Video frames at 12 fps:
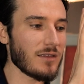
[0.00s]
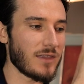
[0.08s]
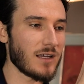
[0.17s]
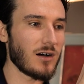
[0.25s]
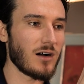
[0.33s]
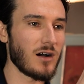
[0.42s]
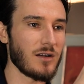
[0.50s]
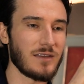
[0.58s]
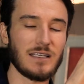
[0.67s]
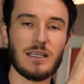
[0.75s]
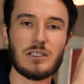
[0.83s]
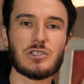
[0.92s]
that are
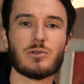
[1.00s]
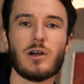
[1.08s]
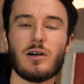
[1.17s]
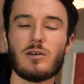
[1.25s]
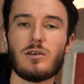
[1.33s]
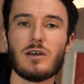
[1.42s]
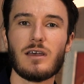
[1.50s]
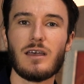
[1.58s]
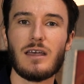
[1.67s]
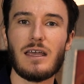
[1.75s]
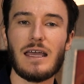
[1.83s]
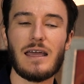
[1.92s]
the intro,
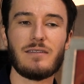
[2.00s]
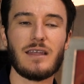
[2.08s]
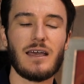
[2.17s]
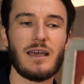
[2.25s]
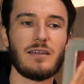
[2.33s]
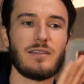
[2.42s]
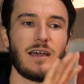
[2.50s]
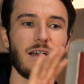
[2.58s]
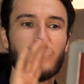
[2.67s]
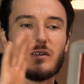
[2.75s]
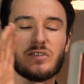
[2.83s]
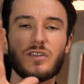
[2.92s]
and then
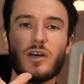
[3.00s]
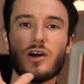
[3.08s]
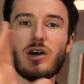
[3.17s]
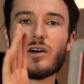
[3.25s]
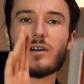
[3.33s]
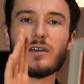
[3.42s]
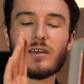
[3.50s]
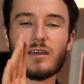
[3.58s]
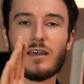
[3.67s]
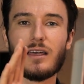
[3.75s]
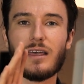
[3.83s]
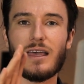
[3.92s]
there's the hook
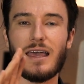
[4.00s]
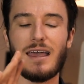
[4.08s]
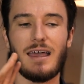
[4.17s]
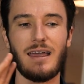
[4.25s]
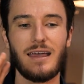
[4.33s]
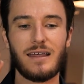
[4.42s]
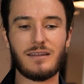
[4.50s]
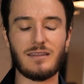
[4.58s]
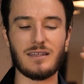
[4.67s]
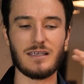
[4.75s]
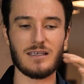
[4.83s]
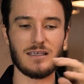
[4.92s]

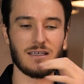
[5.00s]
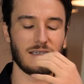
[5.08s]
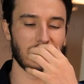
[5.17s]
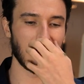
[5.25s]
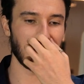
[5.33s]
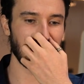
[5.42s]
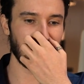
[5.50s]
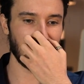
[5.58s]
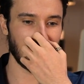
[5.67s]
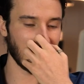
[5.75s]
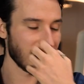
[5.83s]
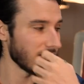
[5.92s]
and the...
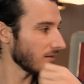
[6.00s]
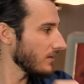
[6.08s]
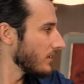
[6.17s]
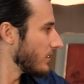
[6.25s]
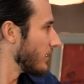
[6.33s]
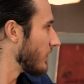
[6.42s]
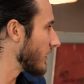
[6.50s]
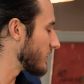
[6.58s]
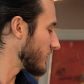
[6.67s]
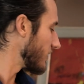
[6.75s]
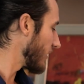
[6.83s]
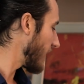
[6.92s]

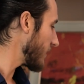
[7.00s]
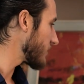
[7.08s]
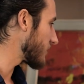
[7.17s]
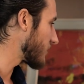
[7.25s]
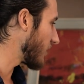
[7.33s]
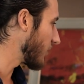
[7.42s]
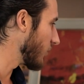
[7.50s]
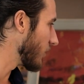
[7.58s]
Let's see, how does the song